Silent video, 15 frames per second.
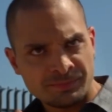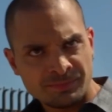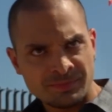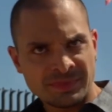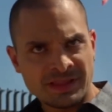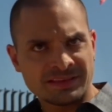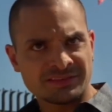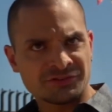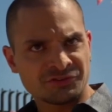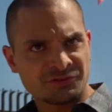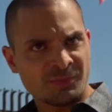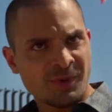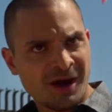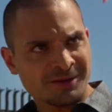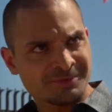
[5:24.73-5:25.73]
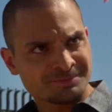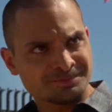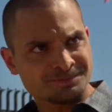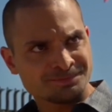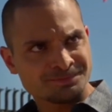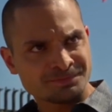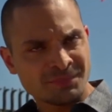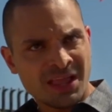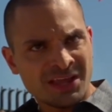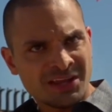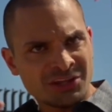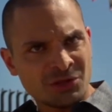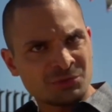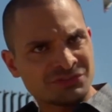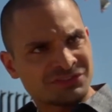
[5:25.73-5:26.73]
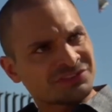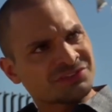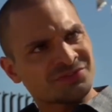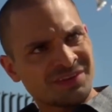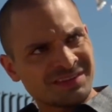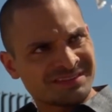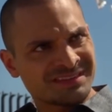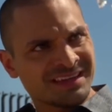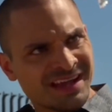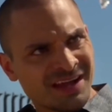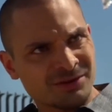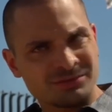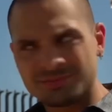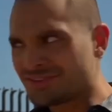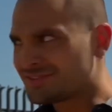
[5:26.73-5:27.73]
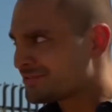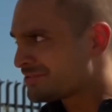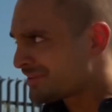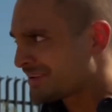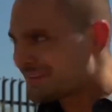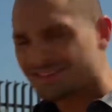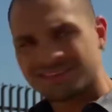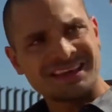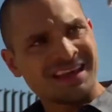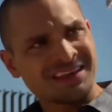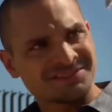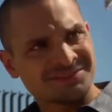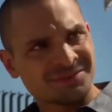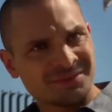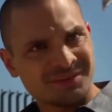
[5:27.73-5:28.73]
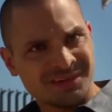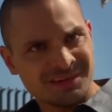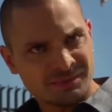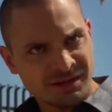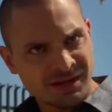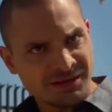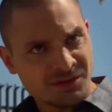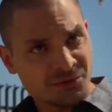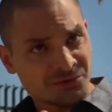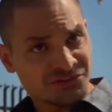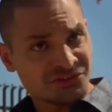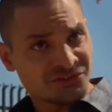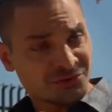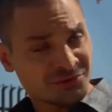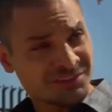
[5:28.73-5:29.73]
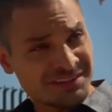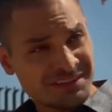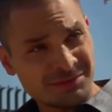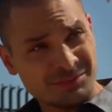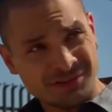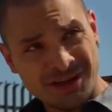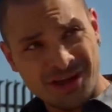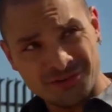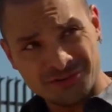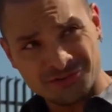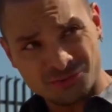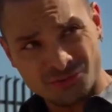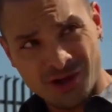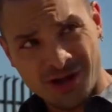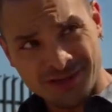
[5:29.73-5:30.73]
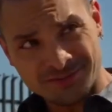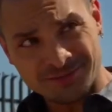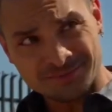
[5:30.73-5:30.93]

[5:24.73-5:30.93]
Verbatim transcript: in his path, as he was able to override the security lock. Gargan escaped with ease as we saw the look of terror